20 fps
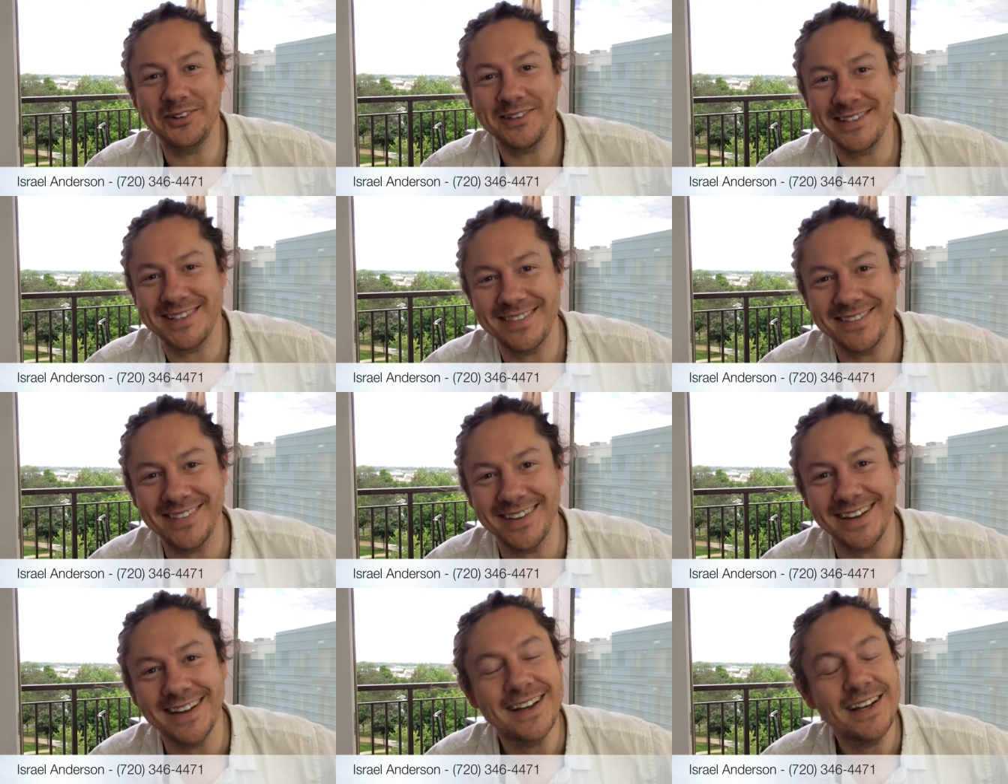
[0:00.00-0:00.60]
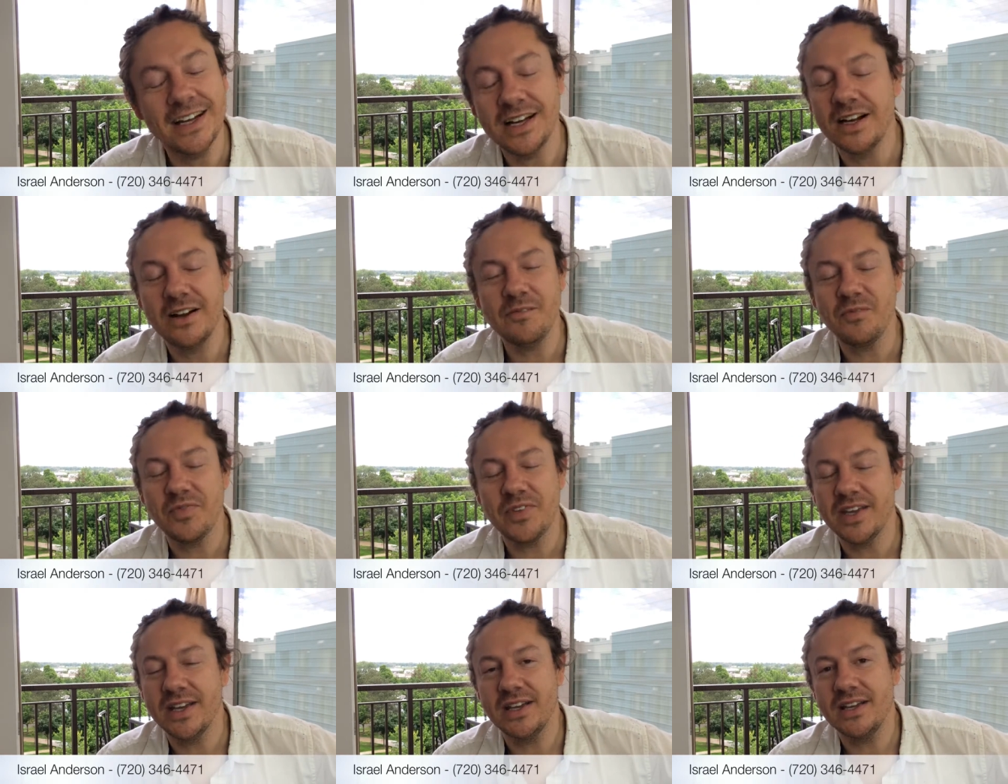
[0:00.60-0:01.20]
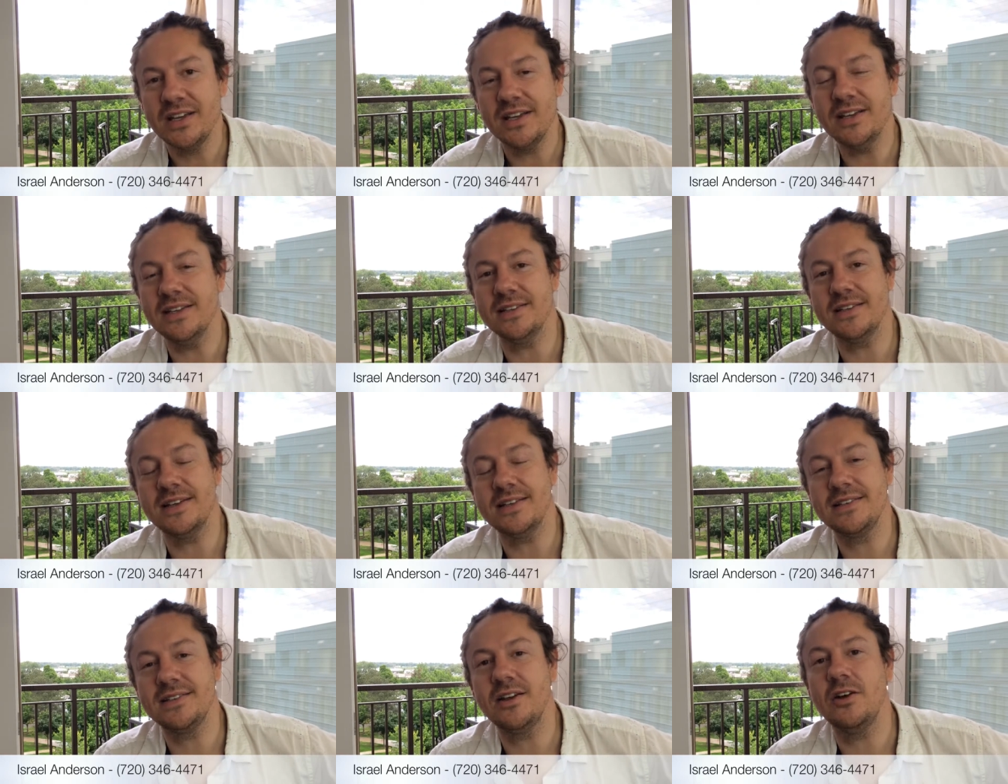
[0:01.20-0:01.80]
or something. There's,
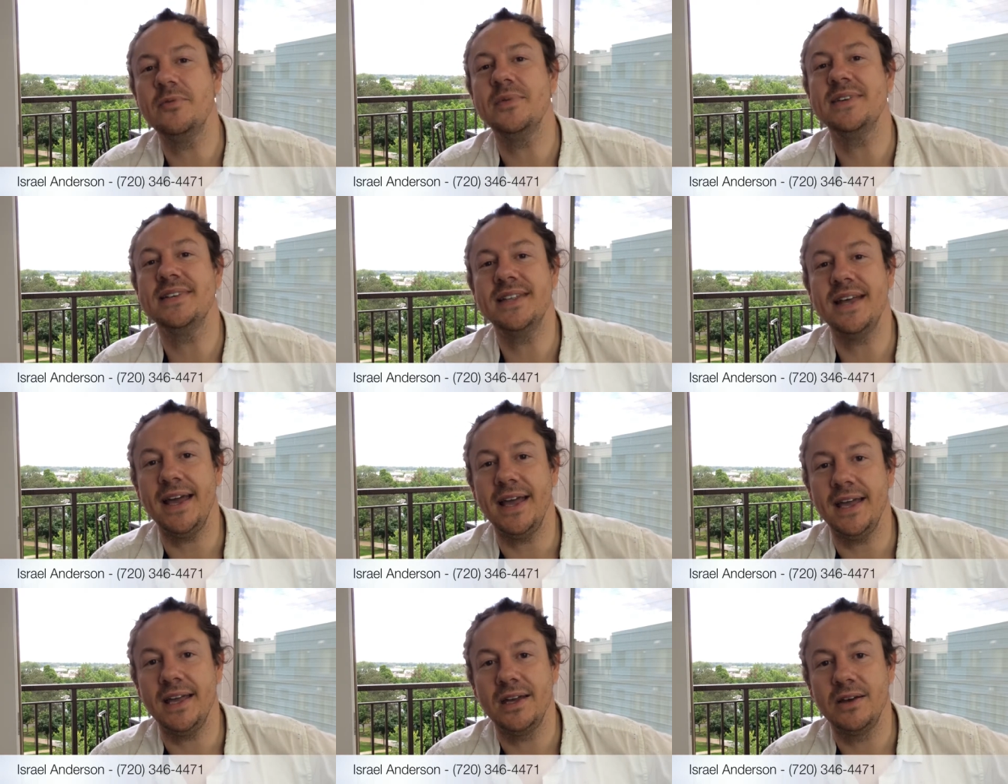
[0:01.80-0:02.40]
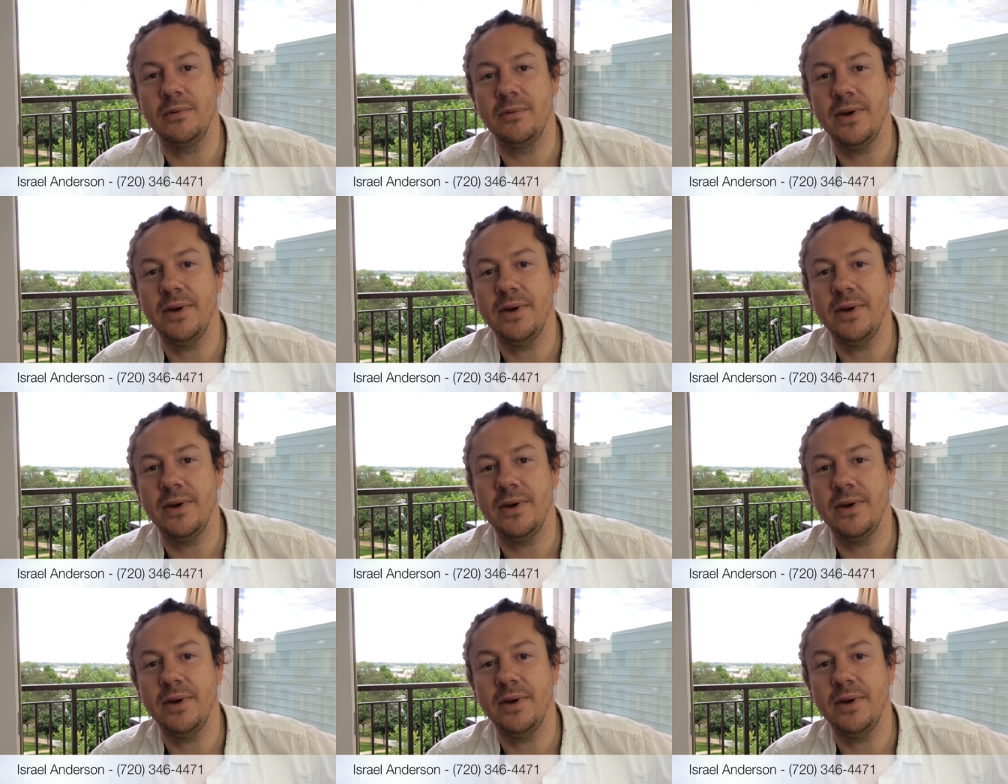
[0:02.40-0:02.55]
it's no mistake.